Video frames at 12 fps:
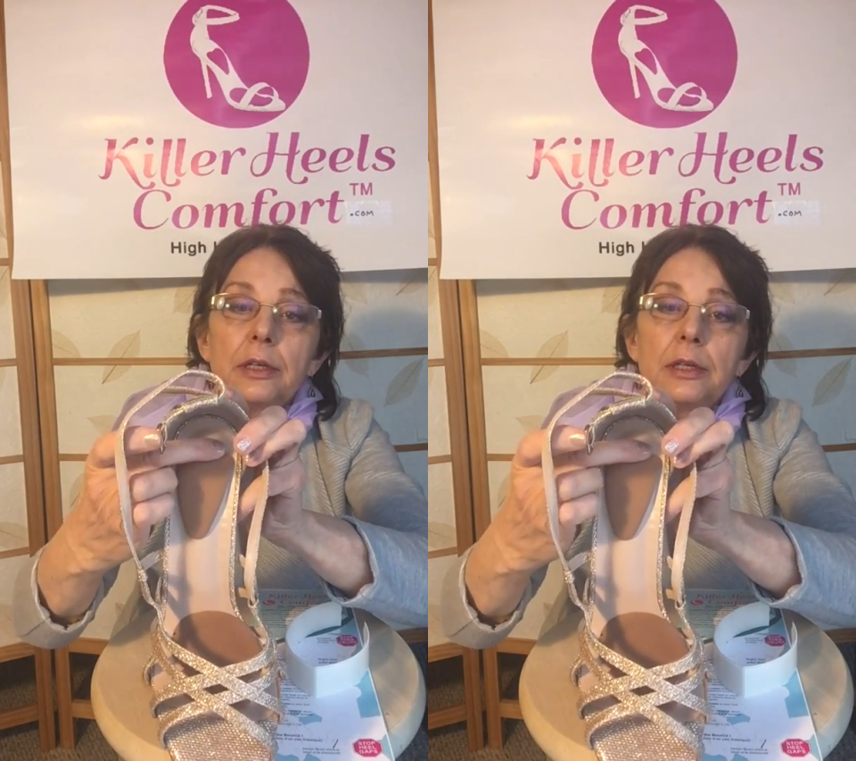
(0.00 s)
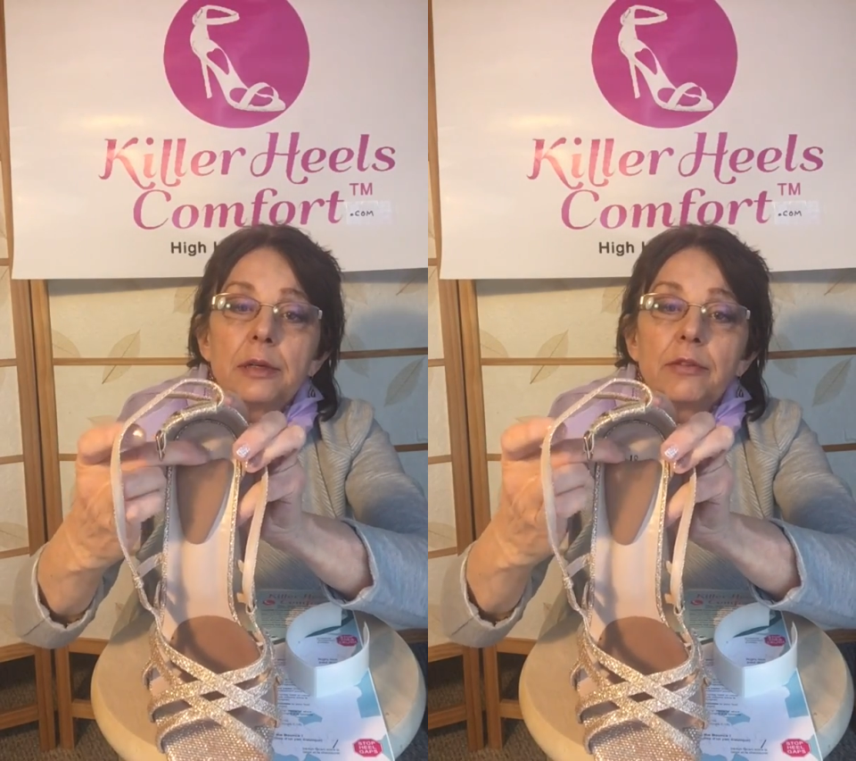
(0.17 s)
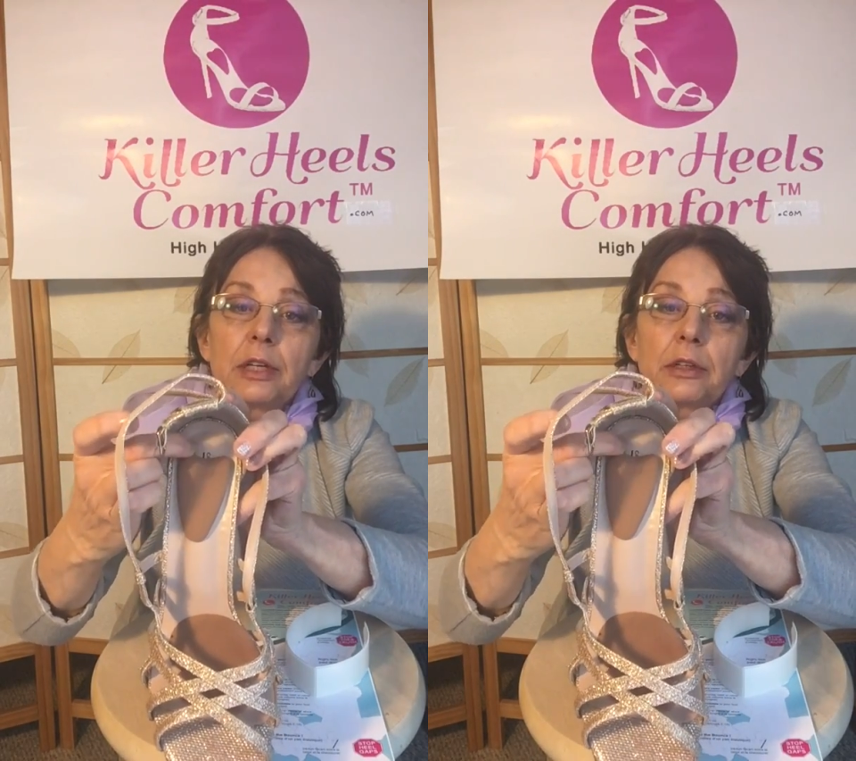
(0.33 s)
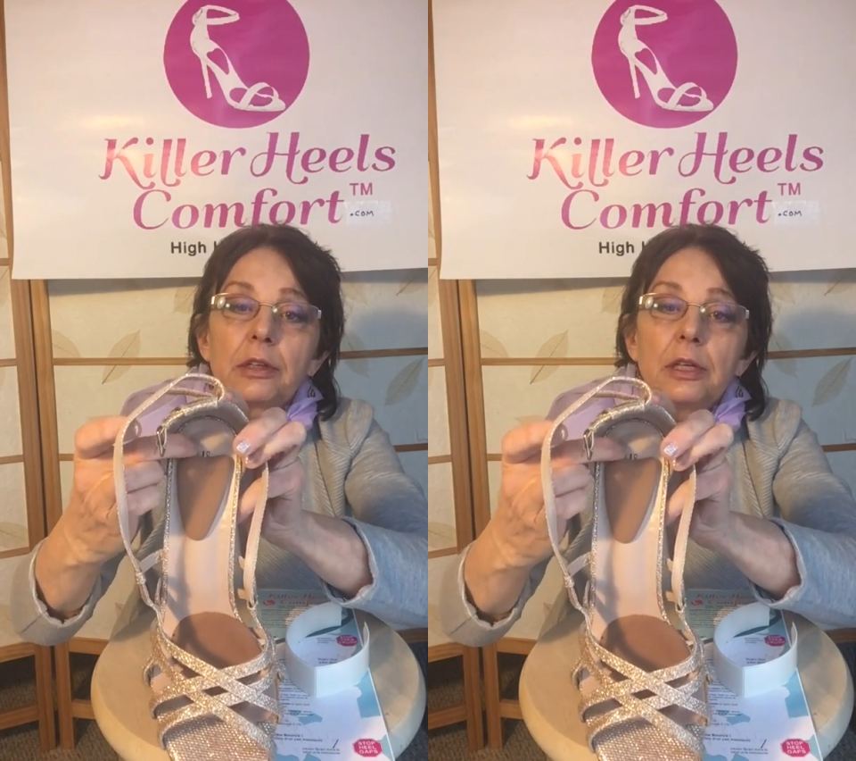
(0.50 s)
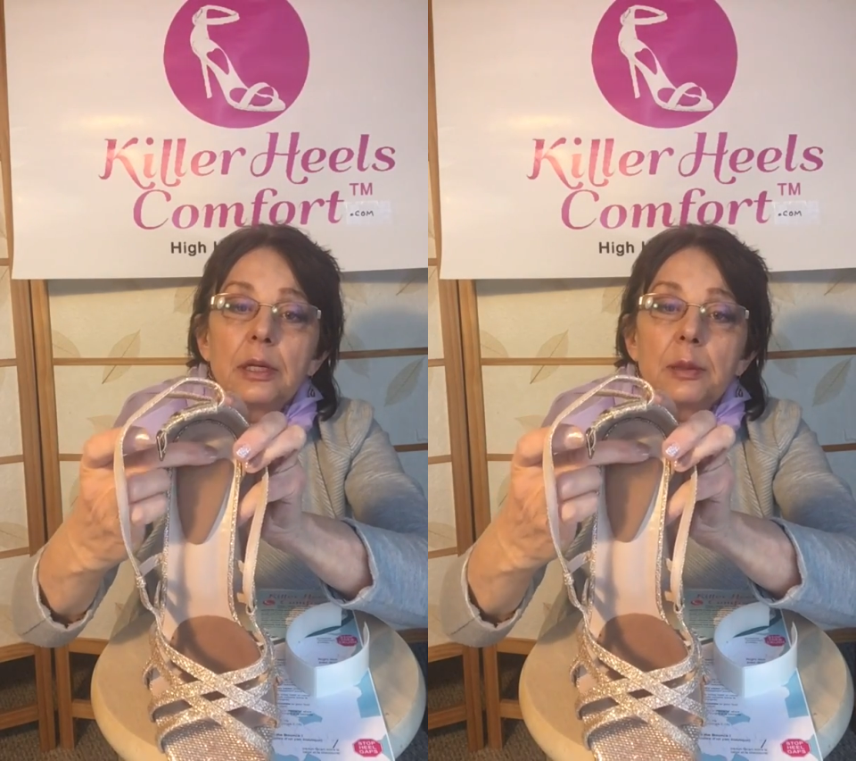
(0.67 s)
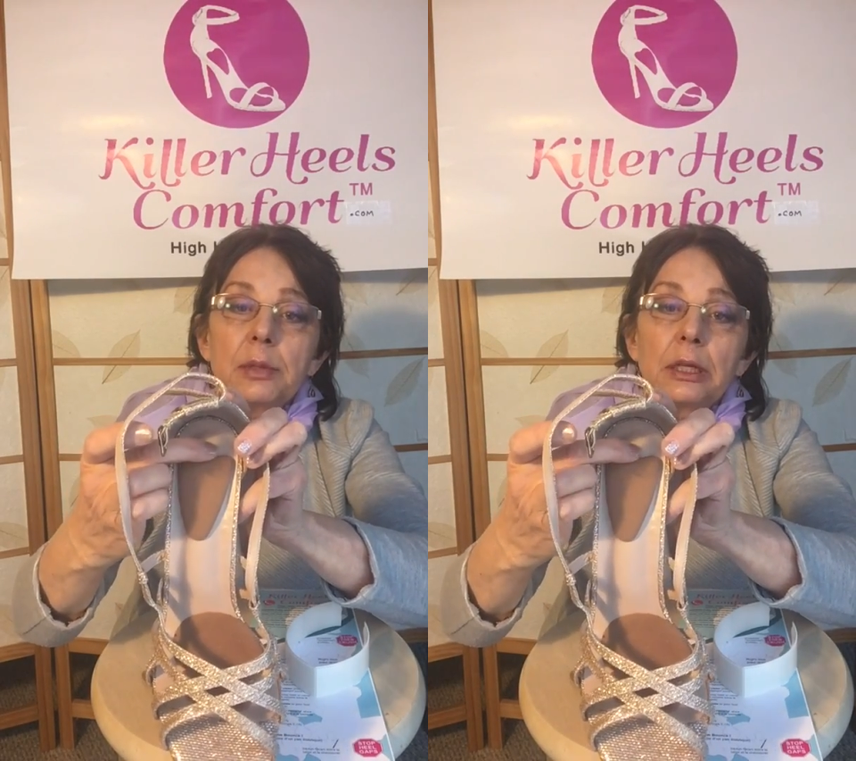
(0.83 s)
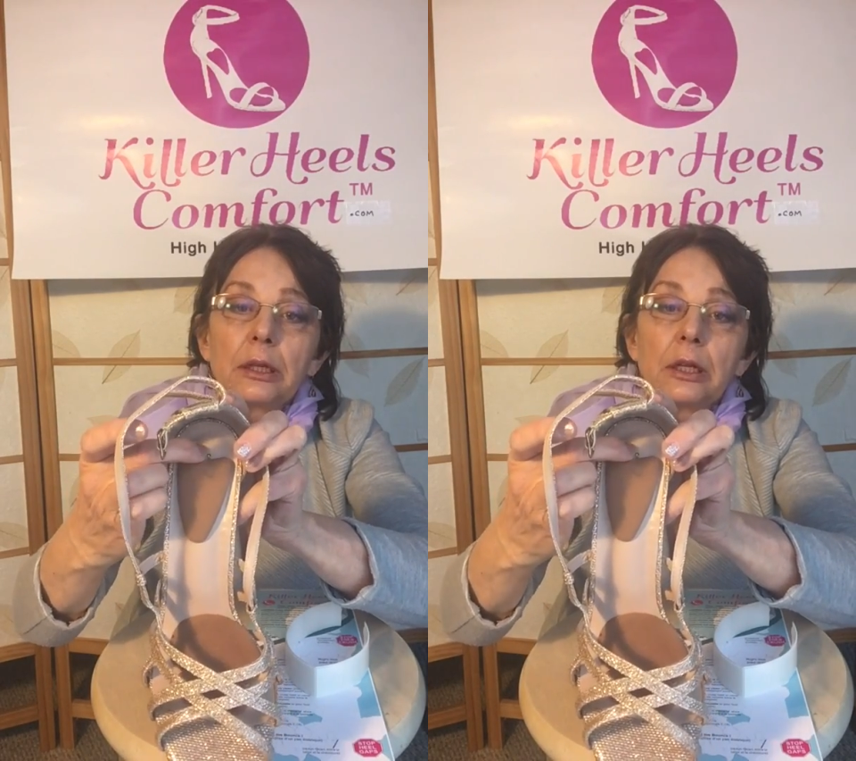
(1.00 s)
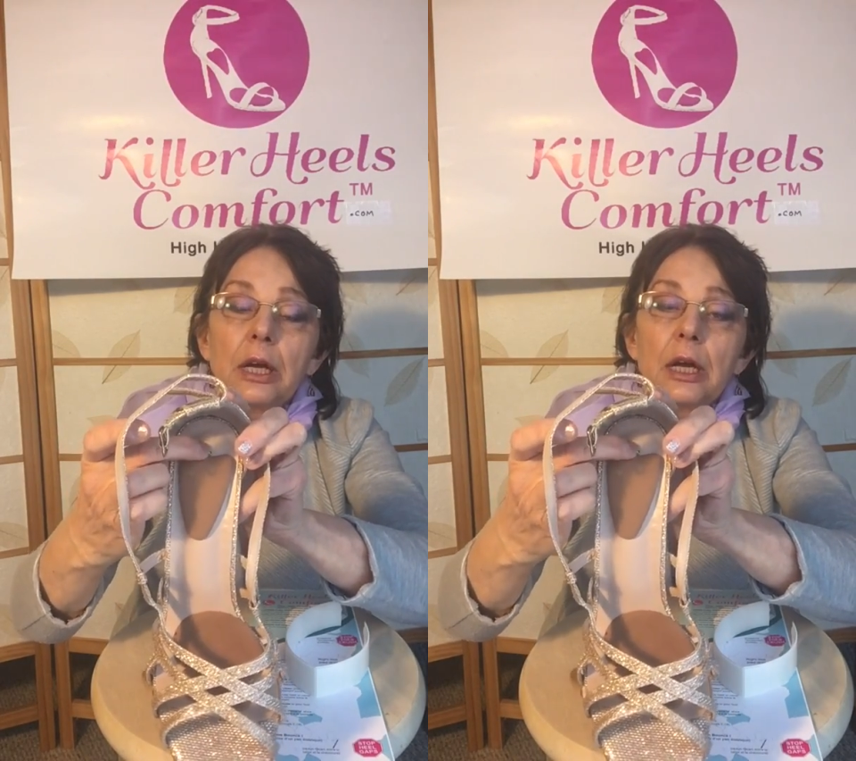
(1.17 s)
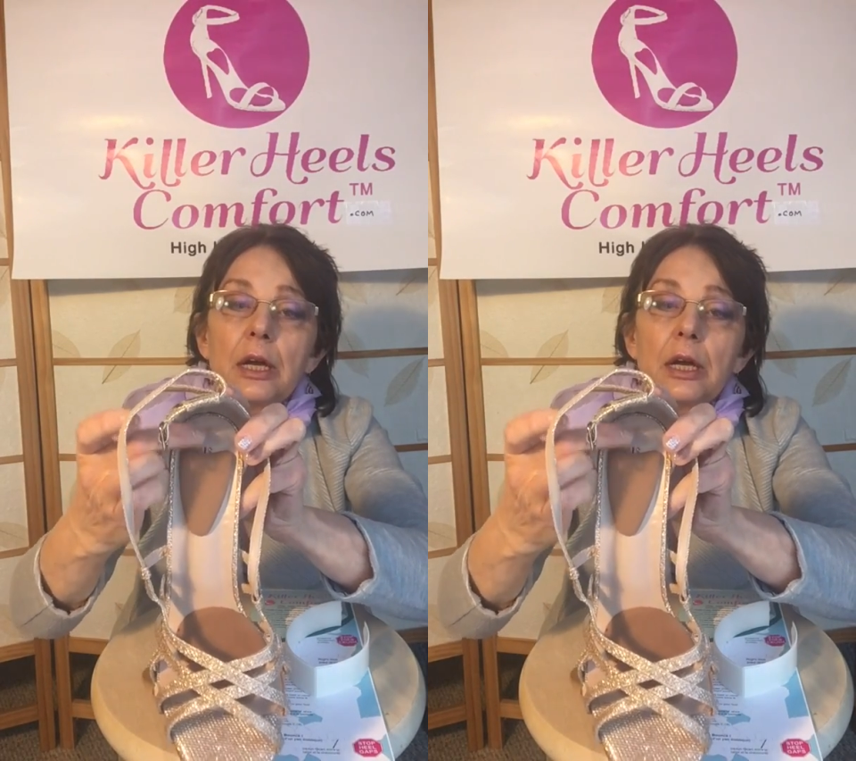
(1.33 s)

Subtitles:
divot in the middle,